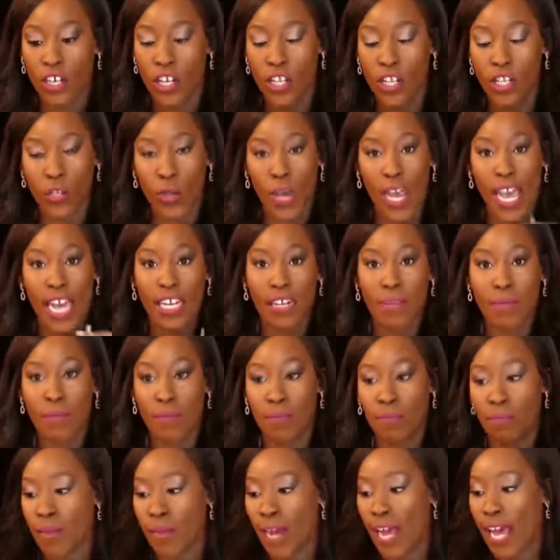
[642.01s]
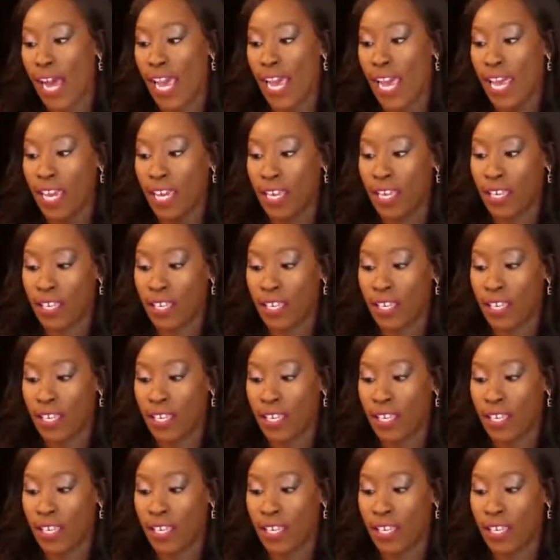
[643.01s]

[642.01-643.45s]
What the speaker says: So I had to buy